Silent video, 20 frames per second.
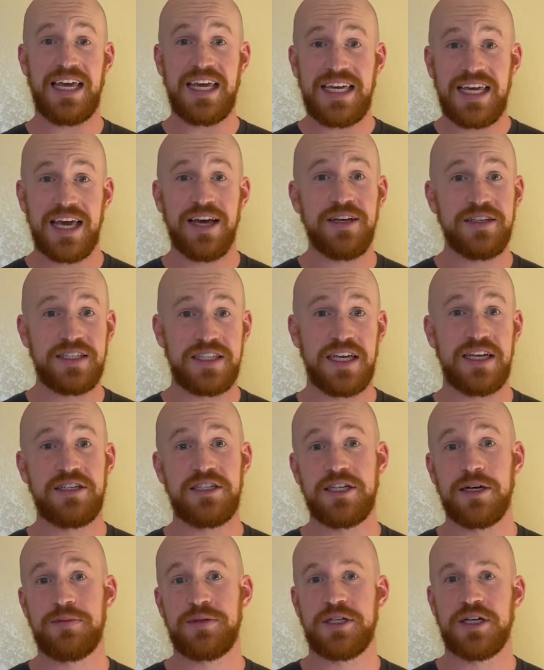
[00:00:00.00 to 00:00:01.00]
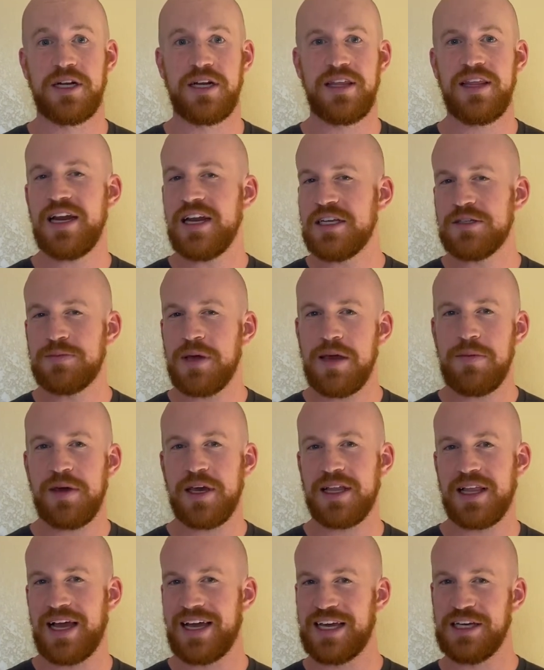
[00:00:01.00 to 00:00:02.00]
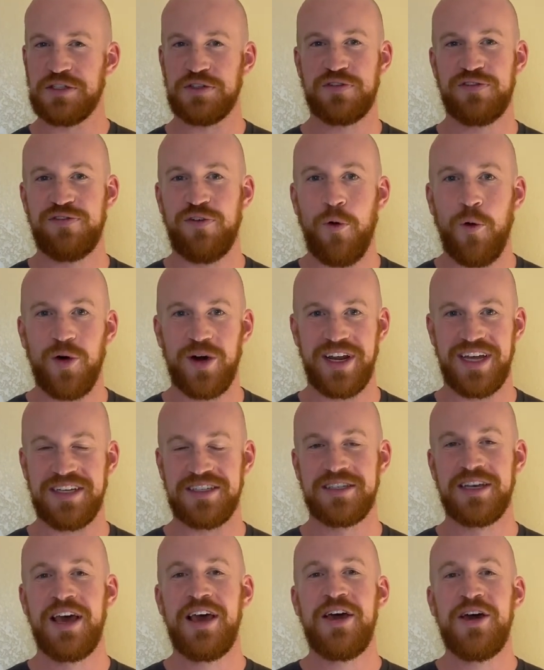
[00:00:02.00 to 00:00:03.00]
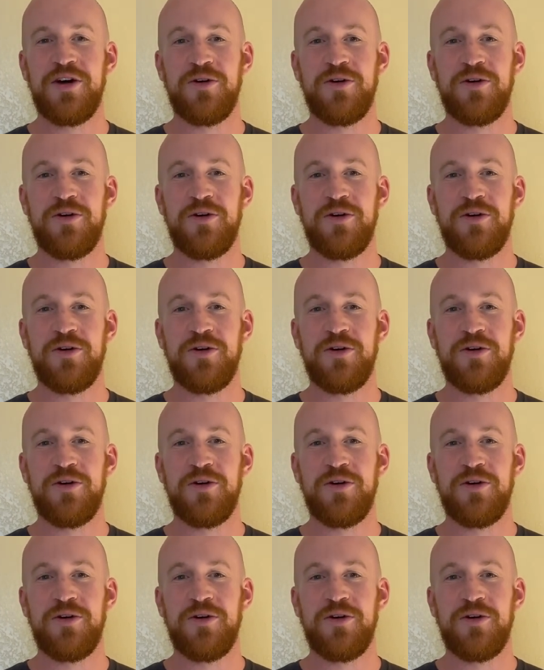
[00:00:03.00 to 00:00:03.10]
he kills the Egyptian, and then he's maybe in like his 40s